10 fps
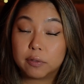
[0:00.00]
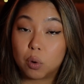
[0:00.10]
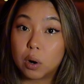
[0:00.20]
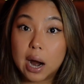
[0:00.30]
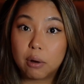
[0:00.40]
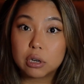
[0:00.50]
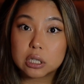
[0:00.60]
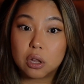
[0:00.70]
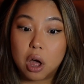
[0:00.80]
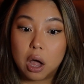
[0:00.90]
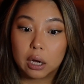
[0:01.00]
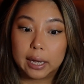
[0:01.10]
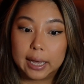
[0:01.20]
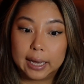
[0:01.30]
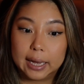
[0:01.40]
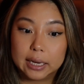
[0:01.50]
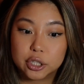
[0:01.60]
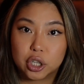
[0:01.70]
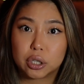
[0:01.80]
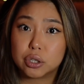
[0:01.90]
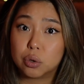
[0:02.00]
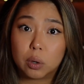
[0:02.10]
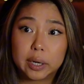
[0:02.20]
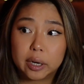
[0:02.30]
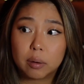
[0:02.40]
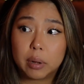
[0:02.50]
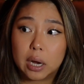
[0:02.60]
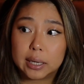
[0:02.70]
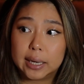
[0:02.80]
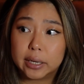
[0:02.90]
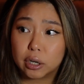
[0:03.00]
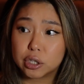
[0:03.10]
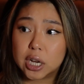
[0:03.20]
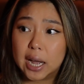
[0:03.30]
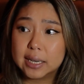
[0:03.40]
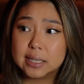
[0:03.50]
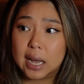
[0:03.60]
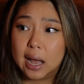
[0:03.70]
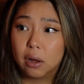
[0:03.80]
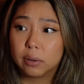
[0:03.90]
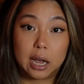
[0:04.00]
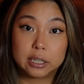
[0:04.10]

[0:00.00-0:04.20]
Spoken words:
4 hours long, and you're contorting your body, you're tied down.